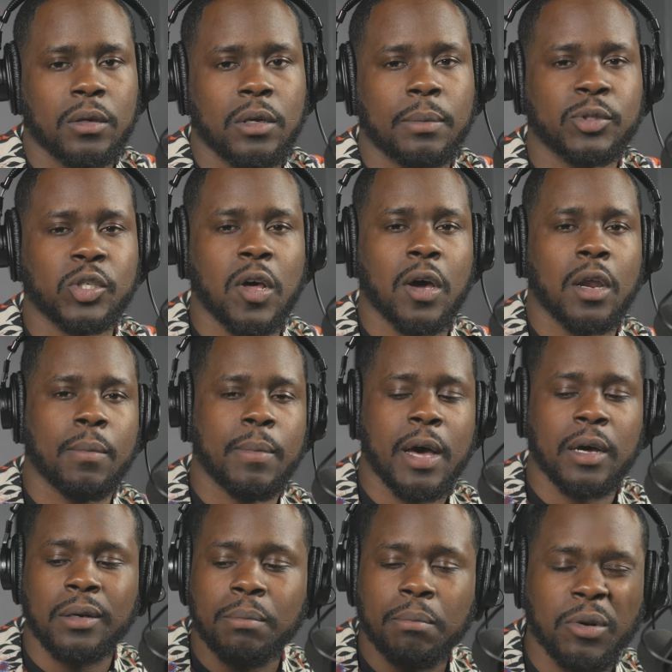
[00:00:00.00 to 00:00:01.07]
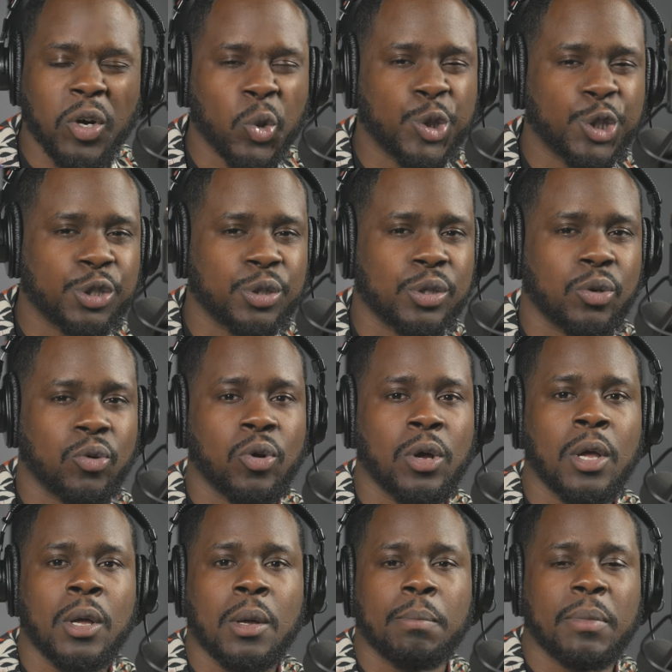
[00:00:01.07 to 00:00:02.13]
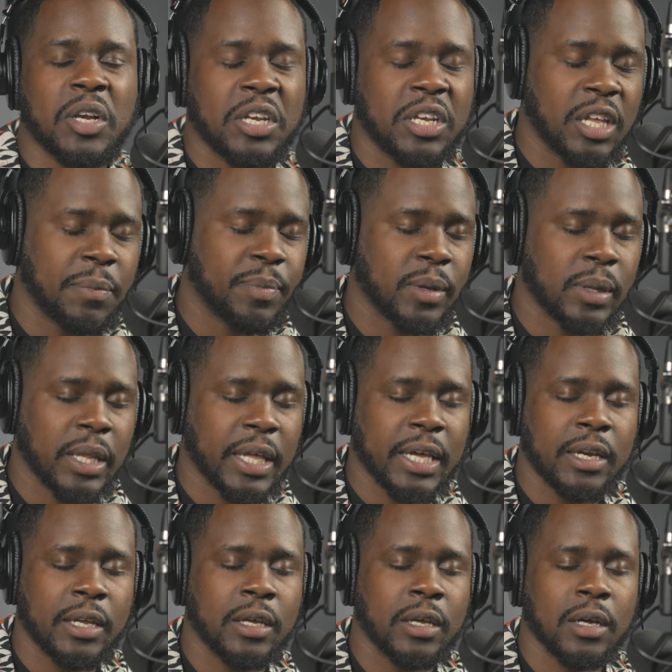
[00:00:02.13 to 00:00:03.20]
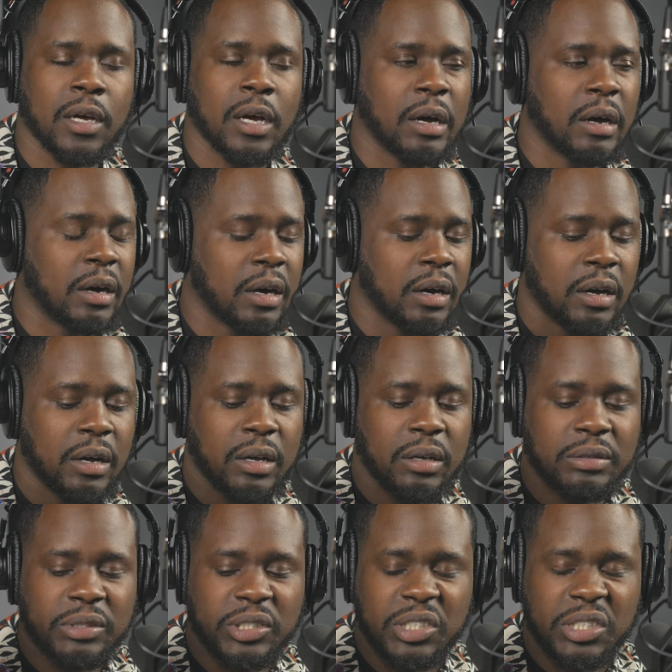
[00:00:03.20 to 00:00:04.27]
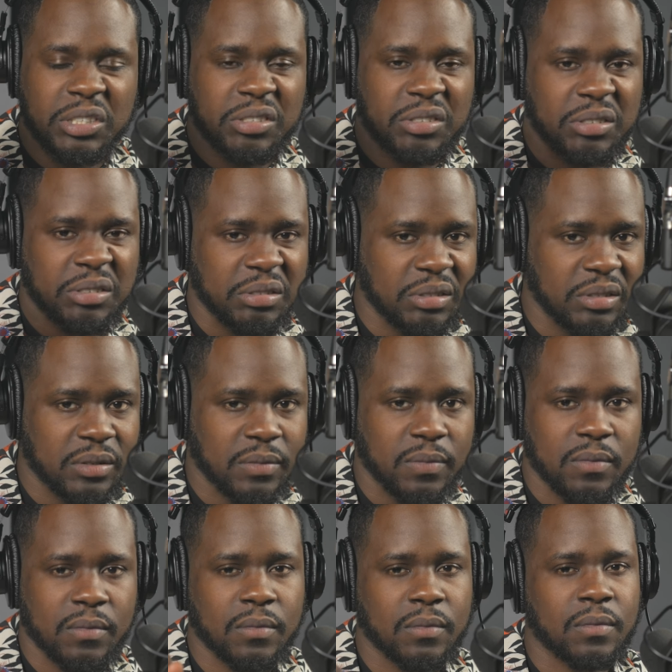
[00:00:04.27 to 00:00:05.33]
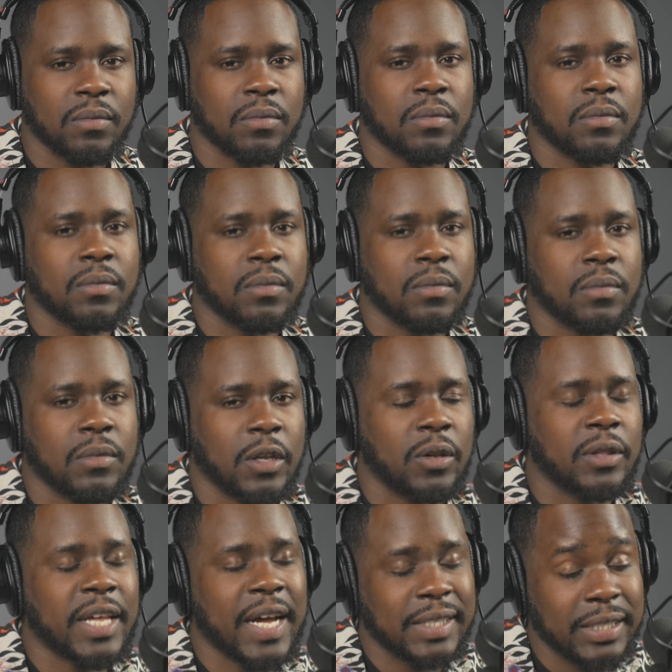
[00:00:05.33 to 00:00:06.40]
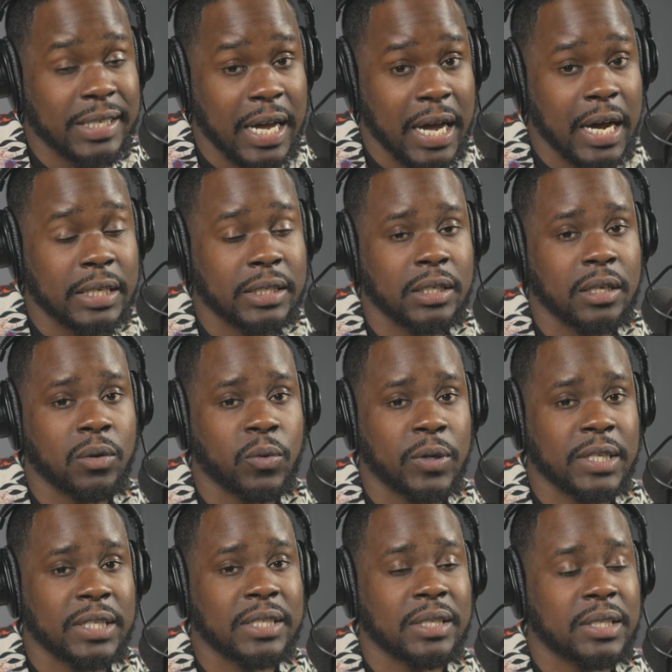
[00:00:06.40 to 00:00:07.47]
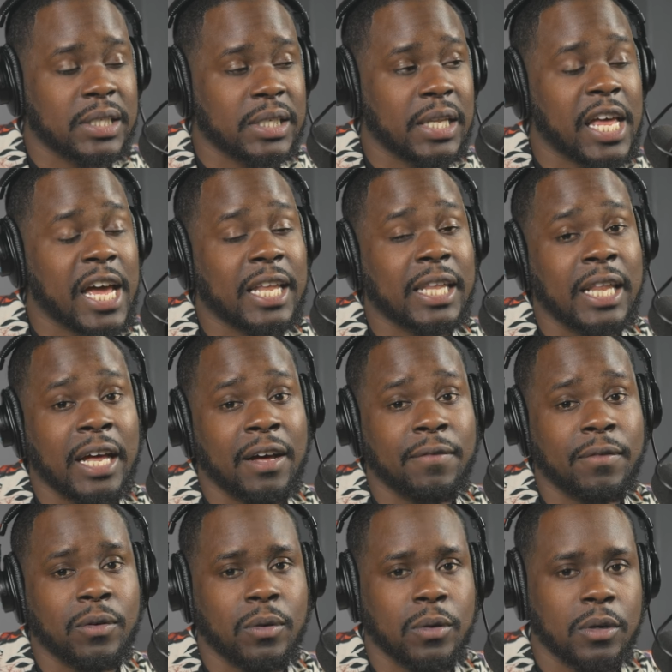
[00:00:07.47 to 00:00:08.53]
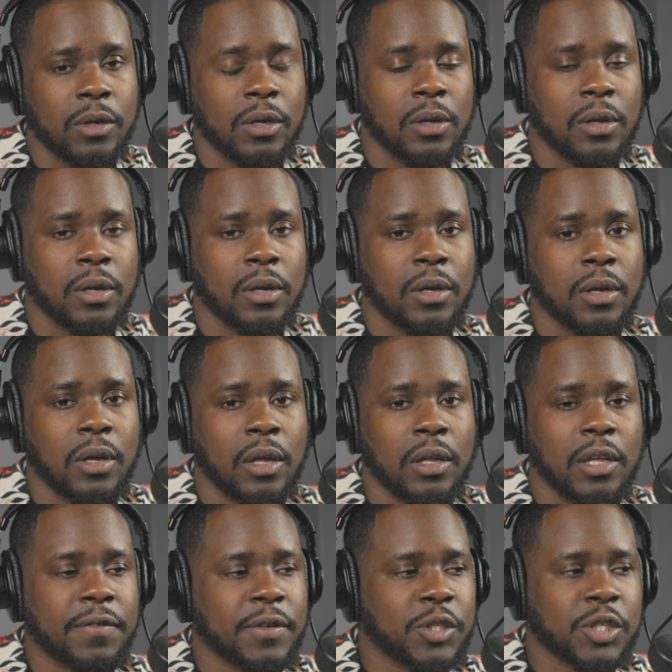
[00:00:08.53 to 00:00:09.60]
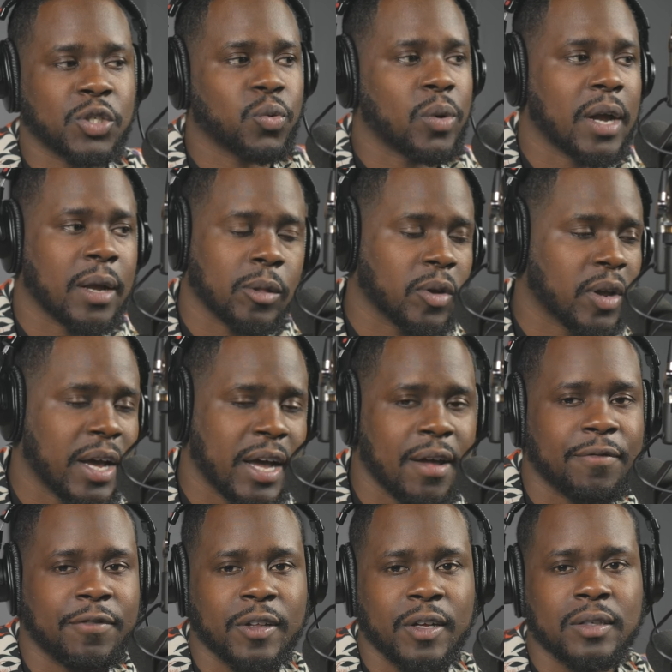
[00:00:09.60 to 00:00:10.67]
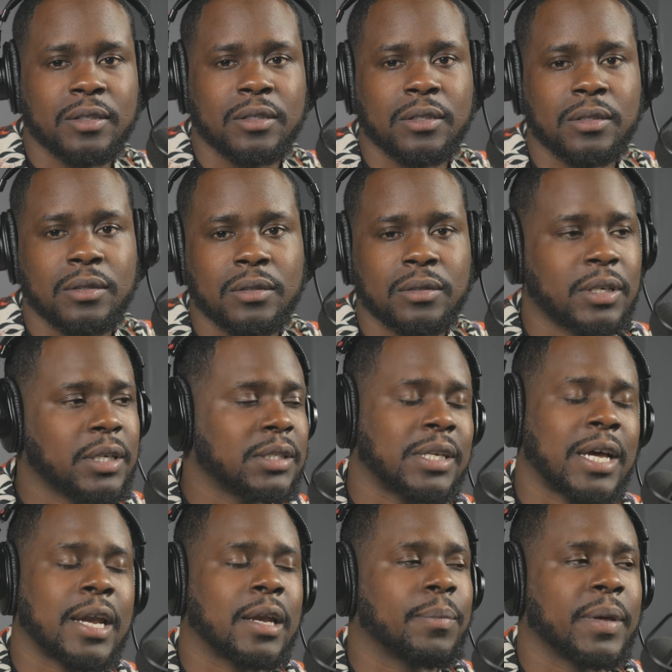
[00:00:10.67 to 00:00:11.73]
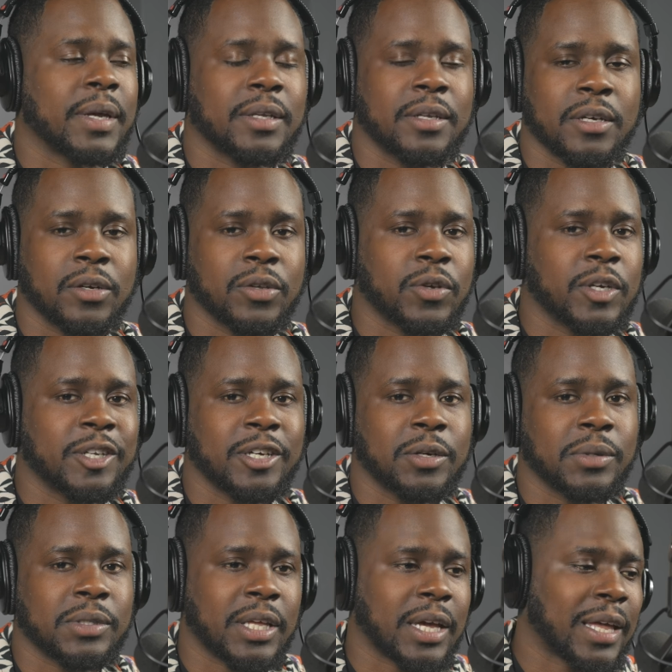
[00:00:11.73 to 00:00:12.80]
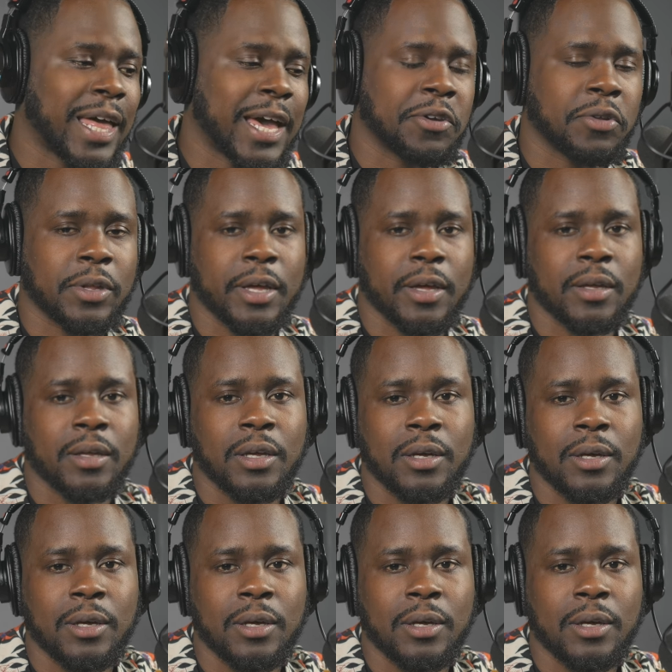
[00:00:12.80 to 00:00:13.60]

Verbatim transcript: I'm talking about emotional, manipulating, uh, just that's toxic when it's to that level. If it's just regular conflict, it's not a big deal. You can deal with that, handle that.